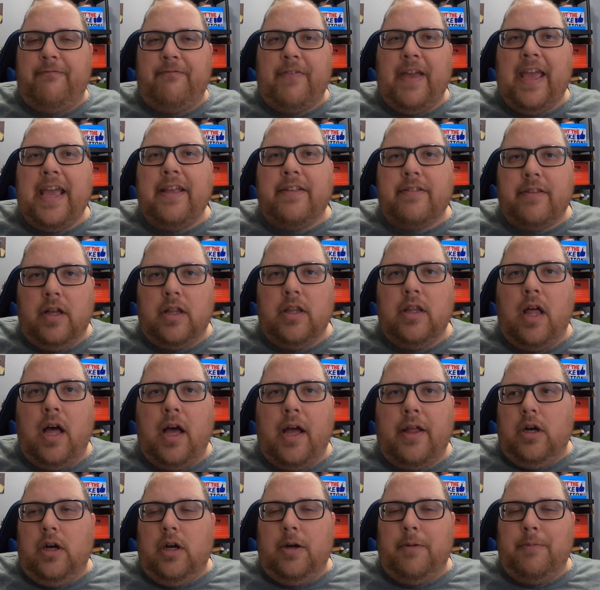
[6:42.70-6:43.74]
faked a
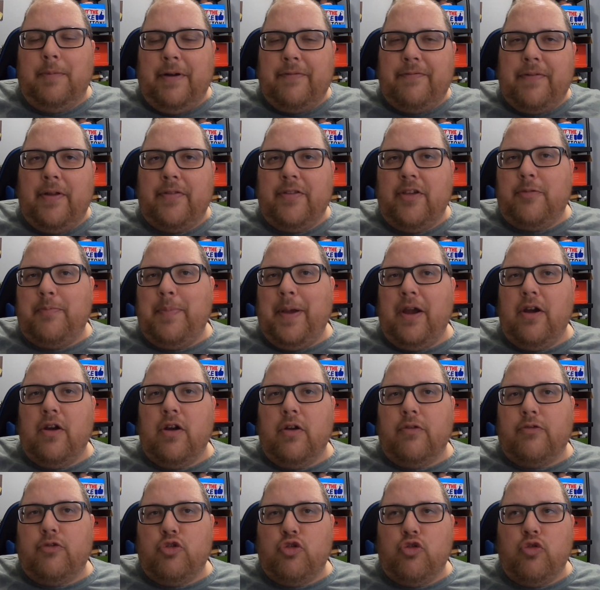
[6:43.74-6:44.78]
lot. Um, I found this pair
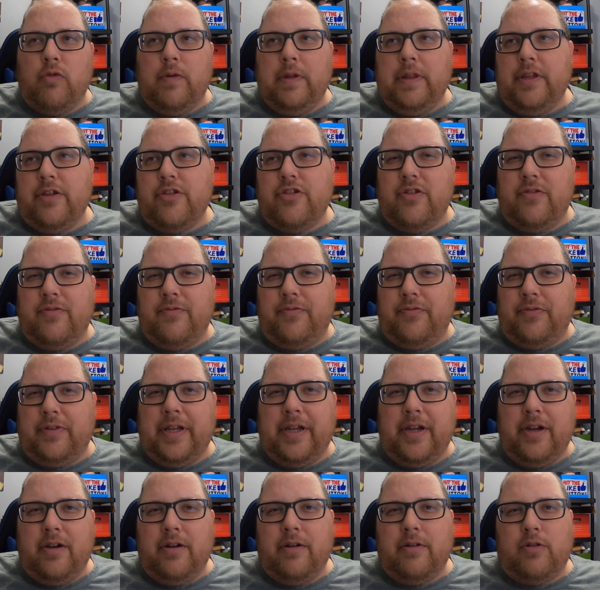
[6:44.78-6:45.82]
of True Religion
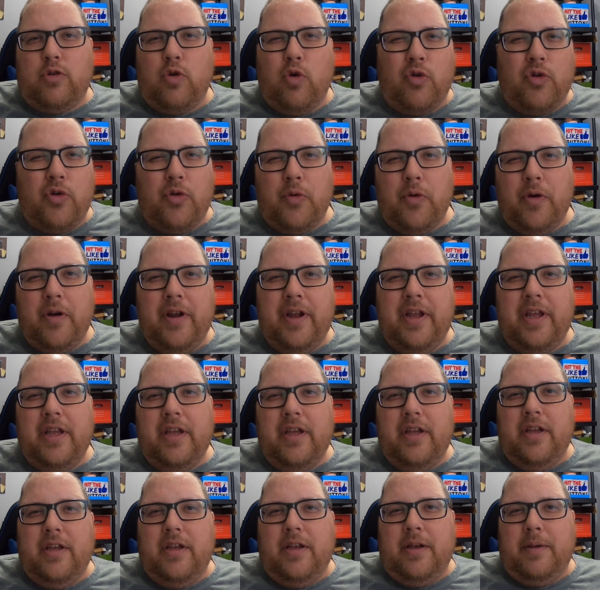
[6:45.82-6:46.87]
flare corduroy
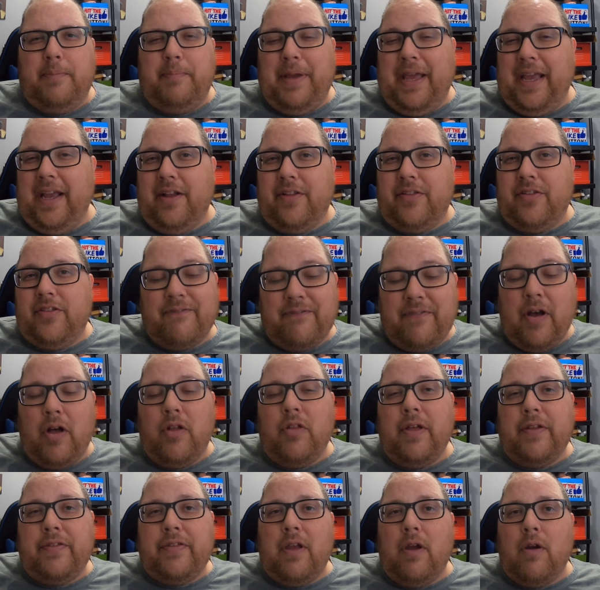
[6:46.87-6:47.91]
pants.
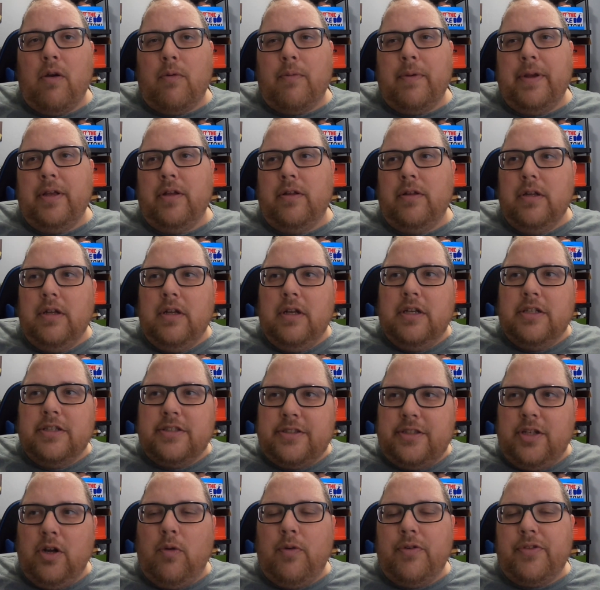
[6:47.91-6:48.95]
Felt like they were real.
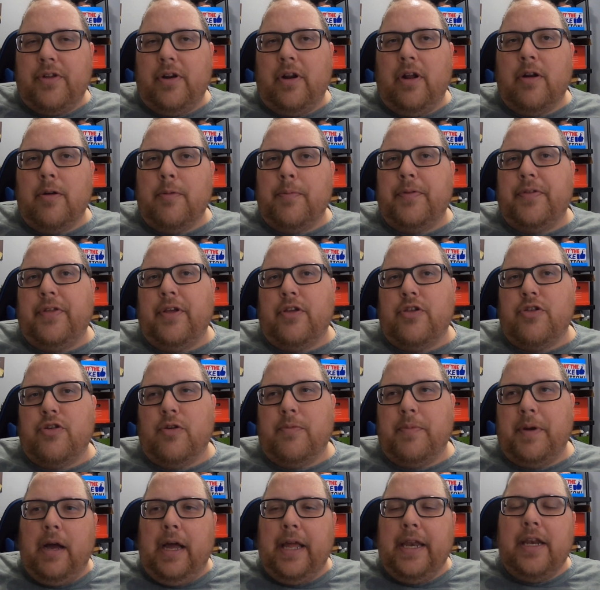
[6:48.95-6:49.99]
Still wasn't 100%
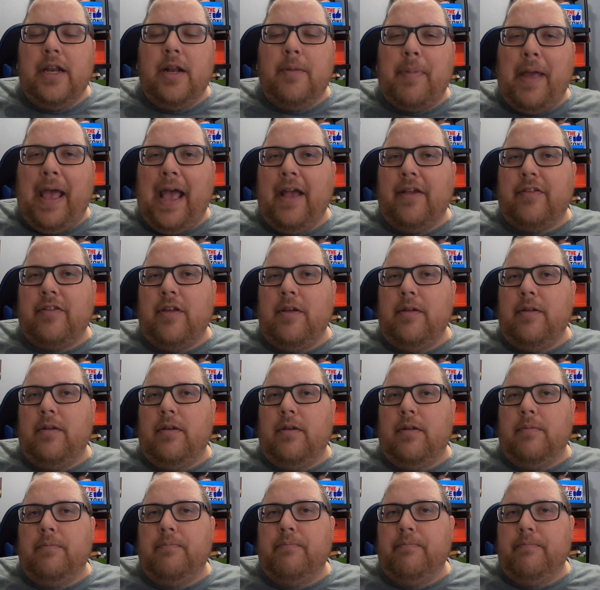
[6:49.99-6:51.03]
sure, but I ended up
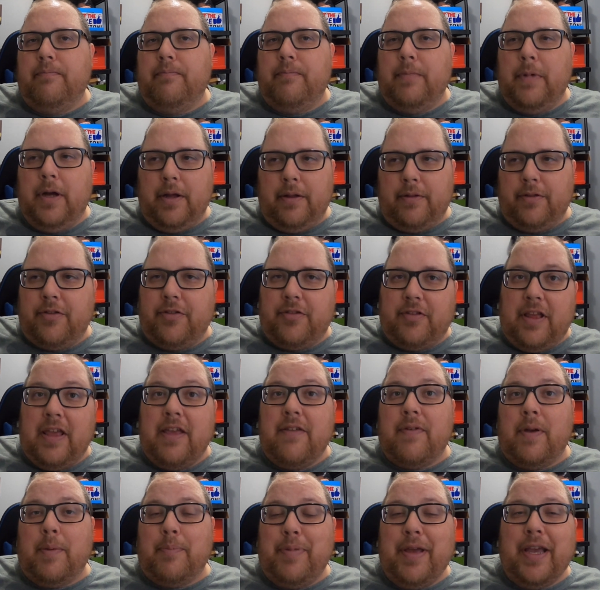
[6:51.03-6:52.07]
asking uh,
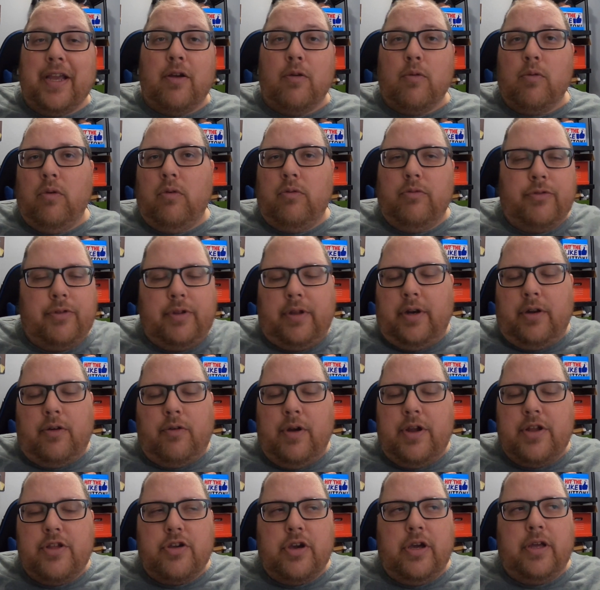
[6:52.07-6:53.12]
Steve at Pick and Roll, who's got a
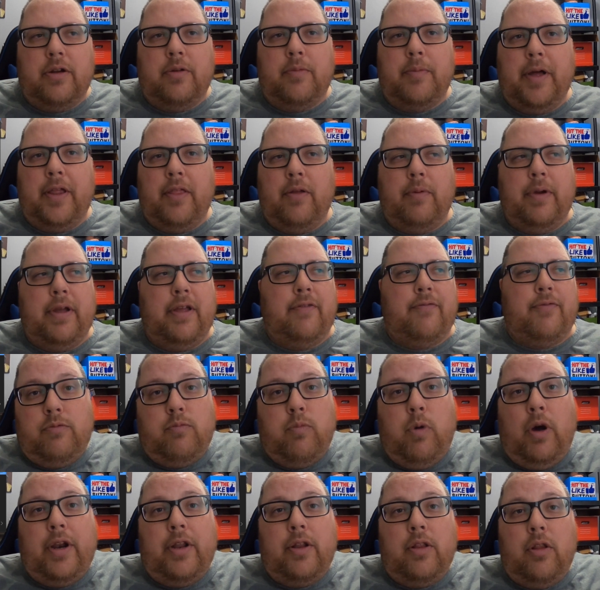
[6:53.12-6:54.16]
great channel, by the way,
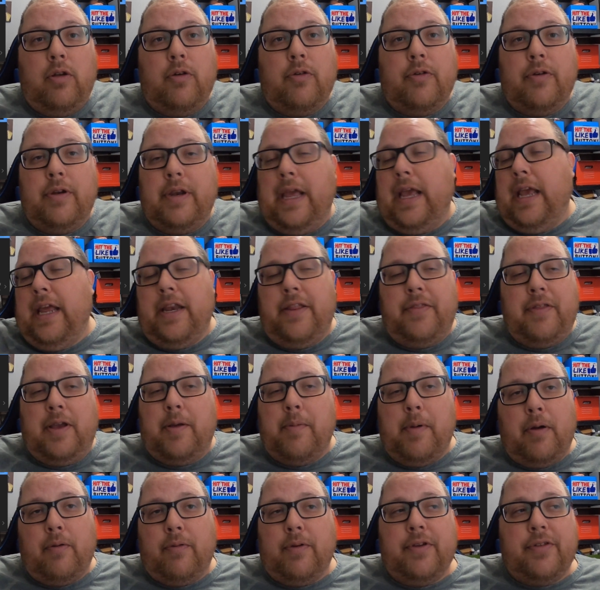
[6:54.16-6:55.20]
want to learn anything
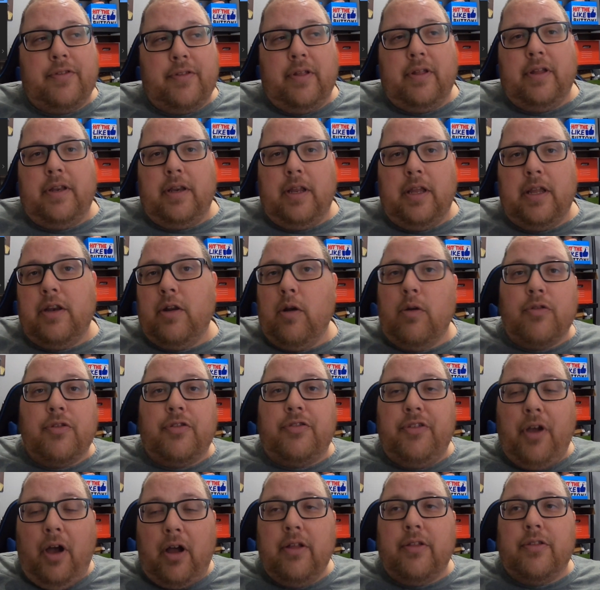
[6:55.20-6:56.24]
about reselling. He knows
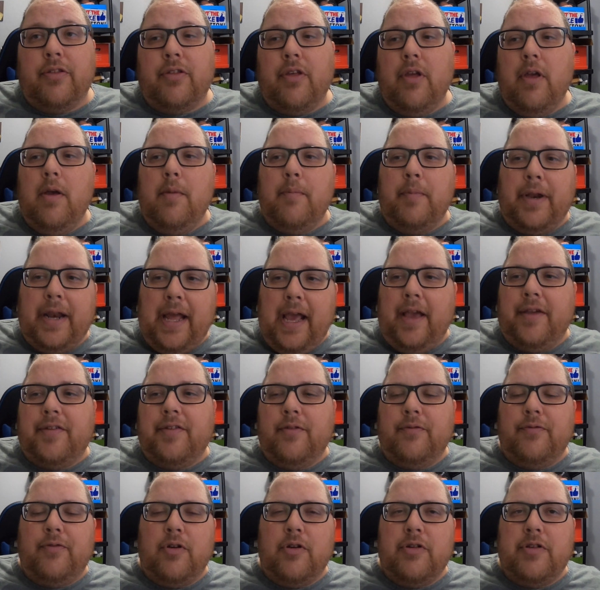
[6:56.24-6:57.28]
tons, but I
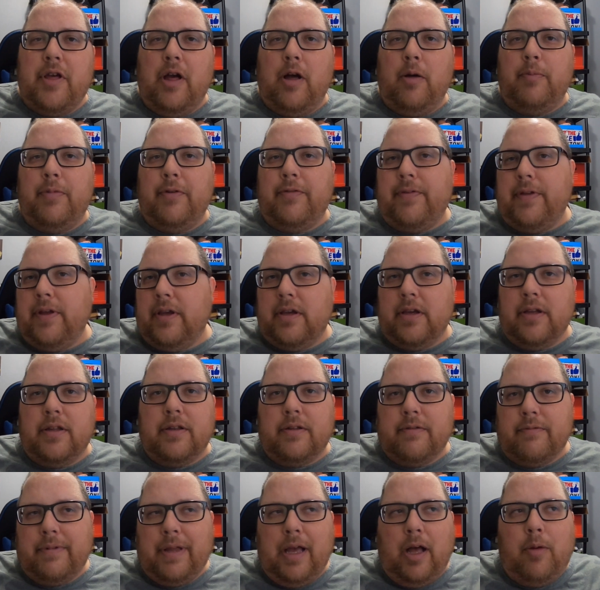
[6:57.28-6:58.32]
asked him for his help if he
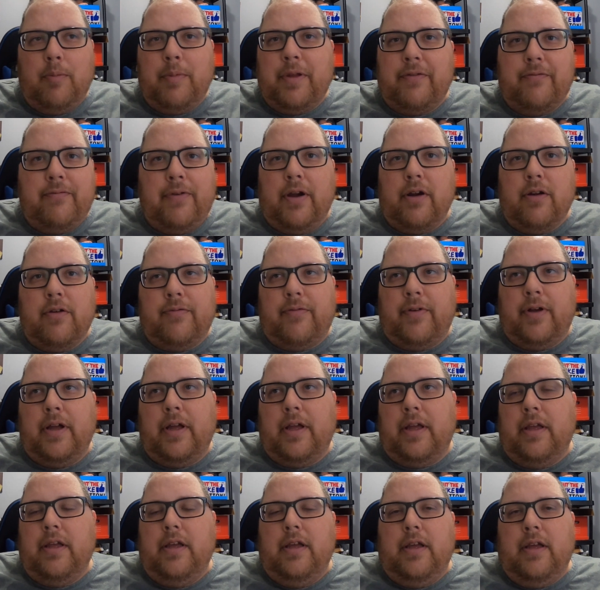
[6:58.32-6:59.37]
could help me
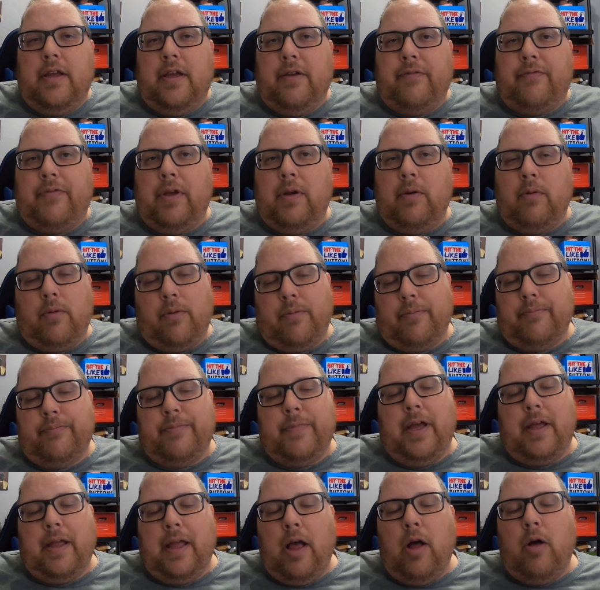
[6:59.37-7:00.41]
verify if they were
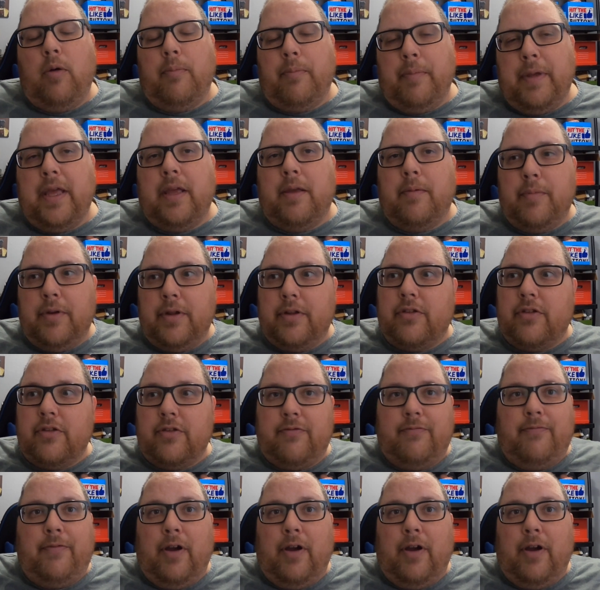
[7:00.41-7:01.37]
not help me, but just